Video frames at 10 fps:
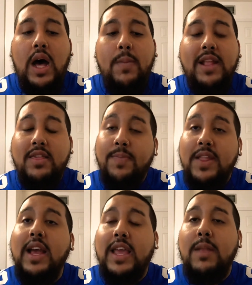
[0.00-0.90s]
it's something
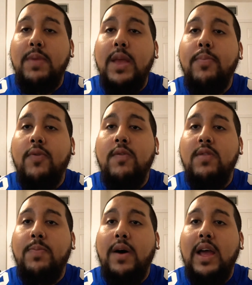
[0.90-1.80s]
that can be
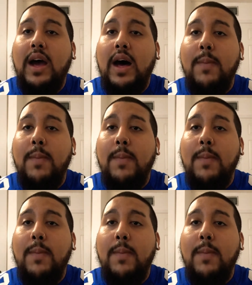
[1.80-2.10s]
improved, but,